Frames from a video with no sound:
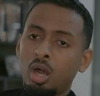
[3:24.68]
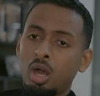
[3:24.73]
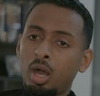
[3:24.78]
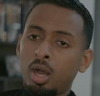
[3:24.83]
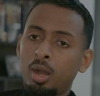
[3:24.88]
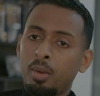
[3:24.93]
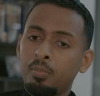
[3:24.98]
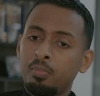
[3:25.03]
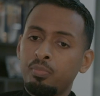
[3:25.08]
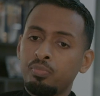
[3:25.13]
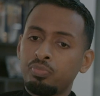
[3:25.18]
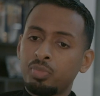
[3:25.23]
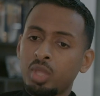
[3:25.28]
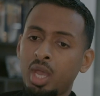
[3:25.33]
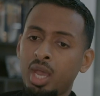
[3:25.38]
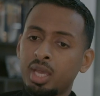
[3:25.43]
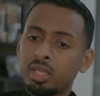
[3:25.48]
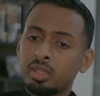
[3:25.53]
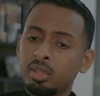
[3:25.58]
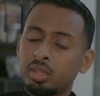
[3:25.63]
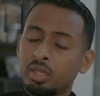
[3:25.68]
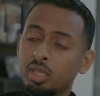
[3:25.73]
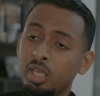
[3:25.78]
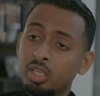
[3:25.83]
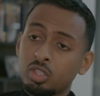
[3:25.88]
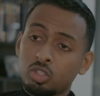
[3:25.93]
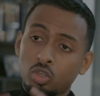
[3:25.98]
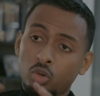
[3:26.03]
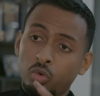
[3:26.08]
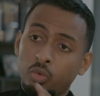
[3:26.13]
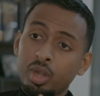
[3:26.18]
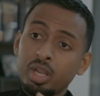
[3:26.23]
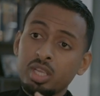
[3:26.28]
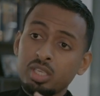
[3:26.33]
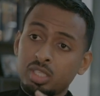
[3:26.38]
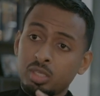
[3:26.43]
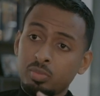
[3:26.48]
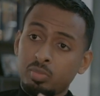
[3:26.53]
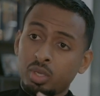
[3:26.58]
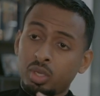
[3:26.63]
And it's
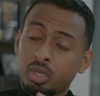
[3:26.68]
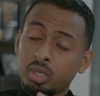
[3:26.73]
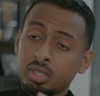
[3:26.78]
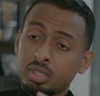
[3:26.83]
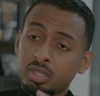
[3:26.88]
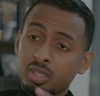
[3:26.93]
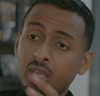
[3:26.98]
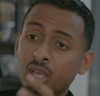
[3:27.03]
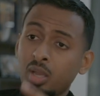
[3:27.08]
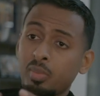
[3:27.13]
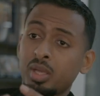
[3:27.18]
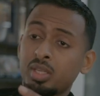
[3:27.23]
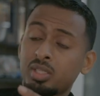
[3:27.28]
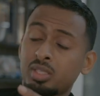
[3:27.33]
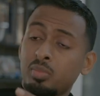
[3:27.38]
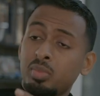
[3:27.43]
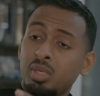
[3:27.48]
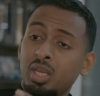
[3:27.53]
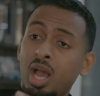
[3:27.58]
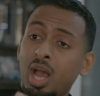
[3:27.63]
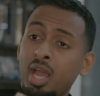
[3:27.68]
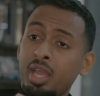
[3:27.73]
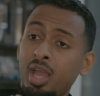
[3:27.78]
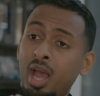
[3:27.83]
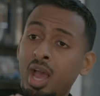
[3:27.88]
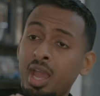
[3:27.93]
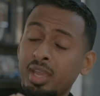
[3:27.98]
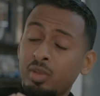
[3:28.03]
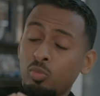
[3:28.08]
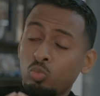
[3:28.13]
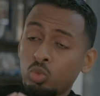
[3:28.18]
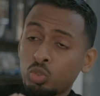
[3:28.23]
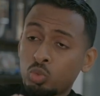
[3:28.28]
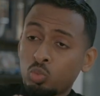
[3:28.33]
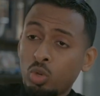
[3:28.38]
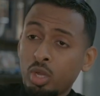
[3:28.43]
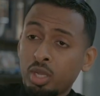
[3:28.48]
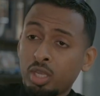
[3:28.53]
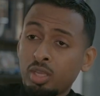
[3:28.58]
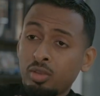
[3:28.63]
crazy, because think about this. I mean, I was
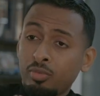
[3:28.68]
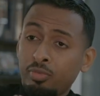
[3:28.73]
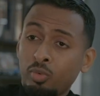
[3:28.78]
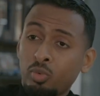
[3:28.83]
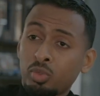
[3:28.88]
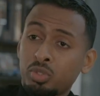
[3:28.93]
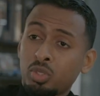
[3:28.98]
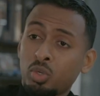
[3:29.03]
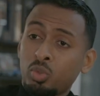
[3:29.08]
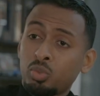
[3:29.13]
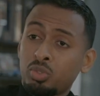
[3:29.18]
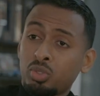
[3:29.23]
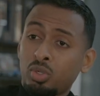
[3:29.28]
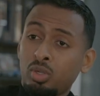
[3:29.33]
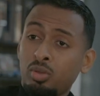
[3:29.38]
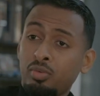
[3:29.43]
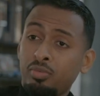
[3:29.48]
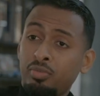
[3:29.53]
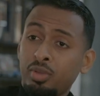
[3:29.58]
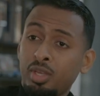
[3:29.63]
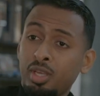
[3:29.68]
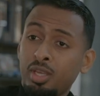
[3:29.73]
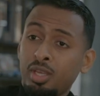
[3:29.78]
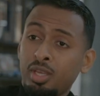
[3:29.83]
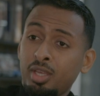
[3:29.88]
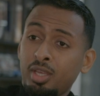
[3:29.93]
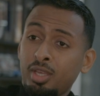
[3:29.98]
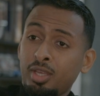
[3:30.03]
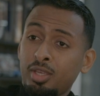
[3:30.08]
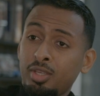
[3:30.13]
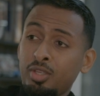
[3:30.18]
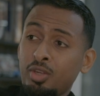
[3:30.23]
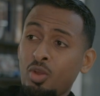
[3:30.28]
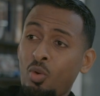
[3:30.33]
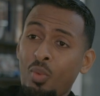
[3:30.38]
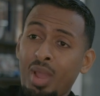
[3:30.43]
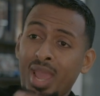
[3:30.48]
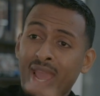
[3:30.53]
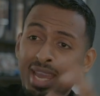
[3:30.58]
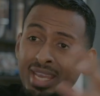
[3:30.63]
working for a total of, you
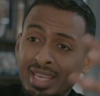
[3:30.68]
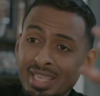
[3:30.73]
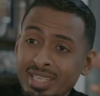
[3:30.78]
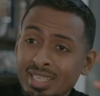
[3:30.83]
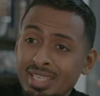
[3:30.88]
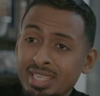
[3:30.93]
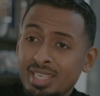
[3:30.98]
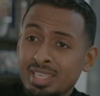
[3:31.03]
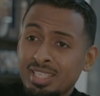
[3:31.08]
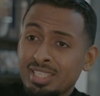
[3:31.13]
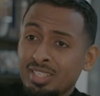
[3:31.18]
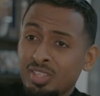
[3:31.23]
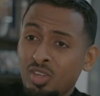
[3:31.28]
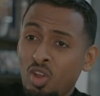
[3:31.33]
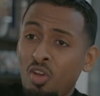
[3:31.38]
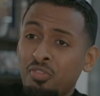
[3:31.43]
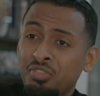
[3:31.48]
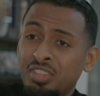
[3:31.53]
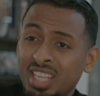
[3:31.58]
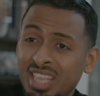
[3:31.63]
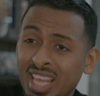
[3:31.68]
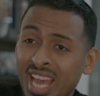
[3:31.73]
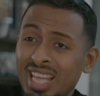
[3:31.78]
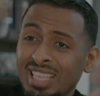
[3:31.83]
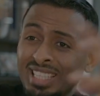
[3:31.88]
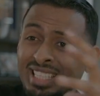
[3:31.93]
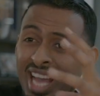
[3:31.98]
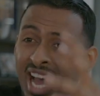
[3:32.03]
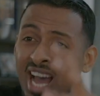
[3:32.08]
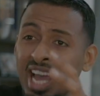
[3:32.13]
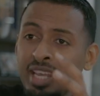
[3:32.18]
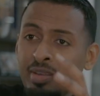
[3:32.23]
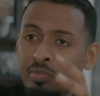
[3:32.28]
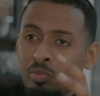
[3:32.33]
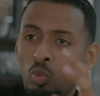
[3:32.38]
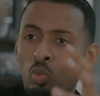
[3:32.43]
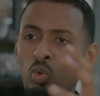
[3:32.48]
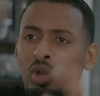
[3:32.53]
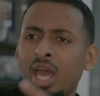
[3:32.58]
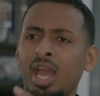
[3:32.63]
know, 8 years. And after that time,
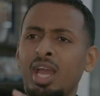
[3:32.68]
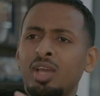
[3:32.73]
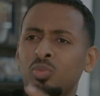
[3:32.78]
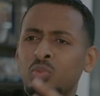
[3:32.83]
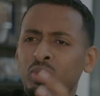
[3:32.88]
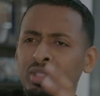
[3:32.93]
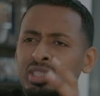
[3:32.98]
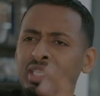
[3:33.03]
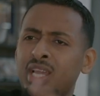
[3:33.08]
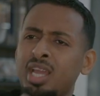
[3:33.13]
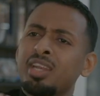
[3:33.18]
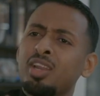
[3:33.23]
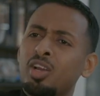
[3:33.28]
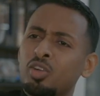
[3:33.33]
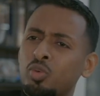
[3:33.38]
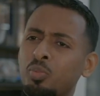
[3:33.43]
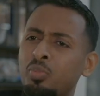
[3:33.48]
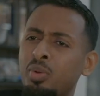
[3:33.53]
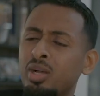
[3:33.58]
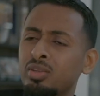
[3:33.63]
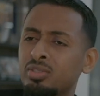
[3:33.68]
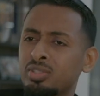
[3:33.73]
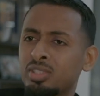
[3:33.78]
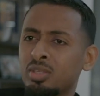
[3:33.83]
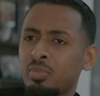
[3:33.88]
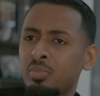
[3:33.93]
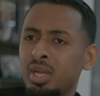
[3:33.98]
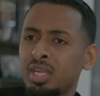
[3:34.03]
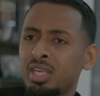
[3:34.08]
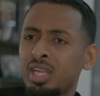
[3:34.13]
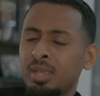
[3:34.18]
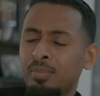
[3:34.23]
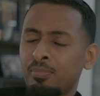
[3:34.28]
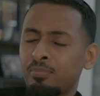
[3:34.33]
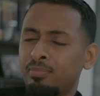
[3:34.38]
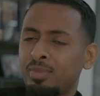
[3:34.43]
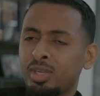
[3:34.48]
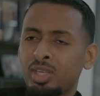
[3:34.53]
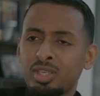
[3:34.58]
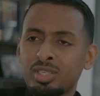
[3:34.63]
all I had was £900 to my name,
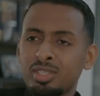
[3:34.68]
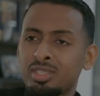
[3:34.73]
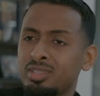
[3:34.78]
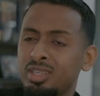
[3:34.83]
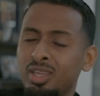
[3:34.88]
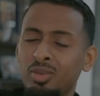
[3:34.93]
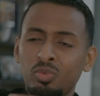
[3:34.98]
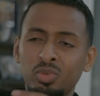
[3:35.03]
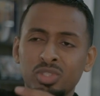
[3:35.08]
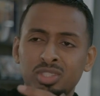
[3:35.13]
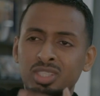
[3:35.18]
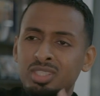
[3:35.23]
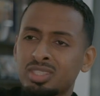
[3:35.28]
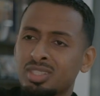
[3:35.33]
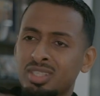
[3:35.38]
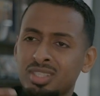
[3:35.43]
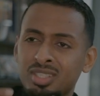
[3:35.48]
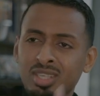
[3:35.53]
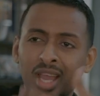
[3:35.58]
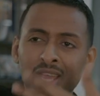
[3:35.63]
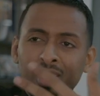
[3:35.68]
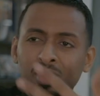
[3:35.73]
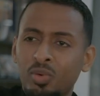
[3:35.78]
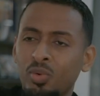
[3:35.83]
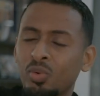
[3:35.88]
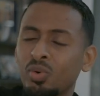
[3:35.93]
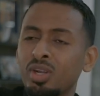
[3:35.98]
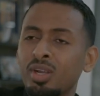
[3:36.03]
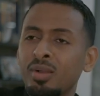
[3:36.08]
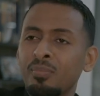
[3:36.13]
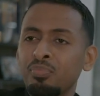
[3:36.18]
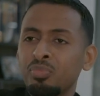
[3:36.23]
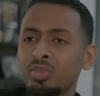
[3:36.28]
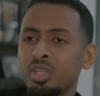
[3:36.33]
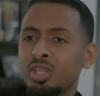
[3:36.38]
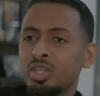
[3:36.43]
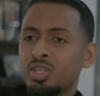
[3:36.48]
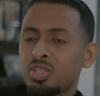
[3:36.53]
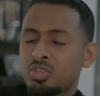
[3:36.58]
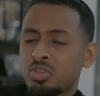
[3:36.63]
because it was just a cycle.
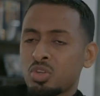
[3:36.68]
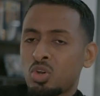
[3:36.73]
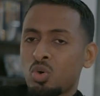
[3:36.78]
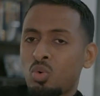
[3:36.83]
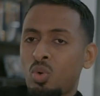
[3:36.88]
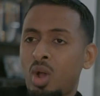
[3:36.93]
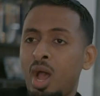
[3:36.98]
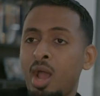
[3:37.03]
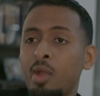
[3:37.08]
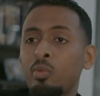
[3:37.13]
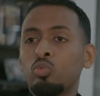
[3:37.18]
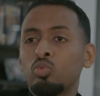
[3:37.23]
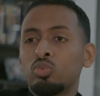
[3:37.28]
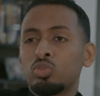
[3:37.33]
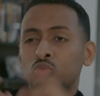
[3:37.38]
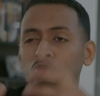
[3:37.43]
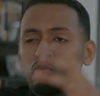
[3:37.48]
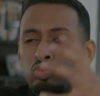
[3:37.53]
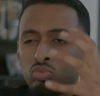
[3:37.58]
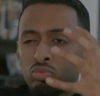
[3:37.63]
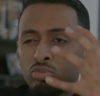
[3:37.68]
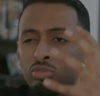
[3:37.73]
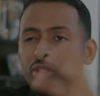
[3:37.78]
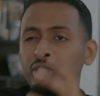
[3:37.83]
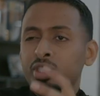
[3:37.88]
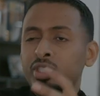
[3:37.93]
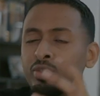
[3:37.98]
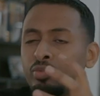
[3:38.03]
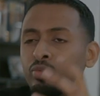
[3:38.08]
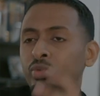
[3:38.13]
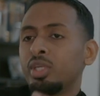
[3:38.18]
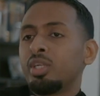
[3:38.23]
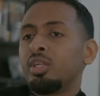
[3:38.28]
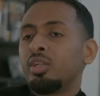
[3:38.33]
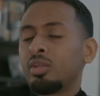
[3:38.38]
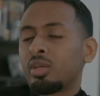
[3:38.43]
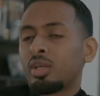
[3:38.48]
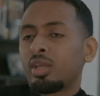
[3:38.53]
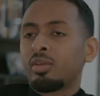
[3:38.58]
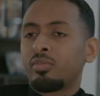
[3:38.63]
So I was really,
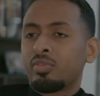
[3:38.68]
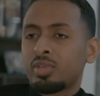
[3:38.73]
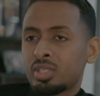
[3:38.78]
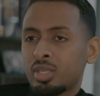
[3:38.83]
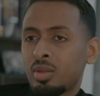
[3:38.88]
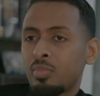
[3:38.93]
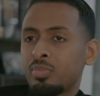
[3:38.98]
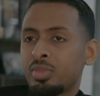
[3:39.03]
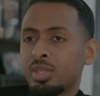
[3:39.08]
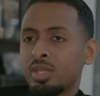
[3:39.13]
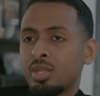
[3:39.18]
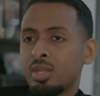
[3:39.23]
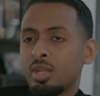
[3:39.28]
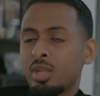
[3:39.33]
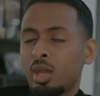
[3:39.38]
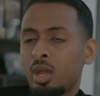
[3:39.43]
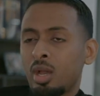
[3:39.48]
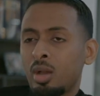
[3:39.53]
really looking for something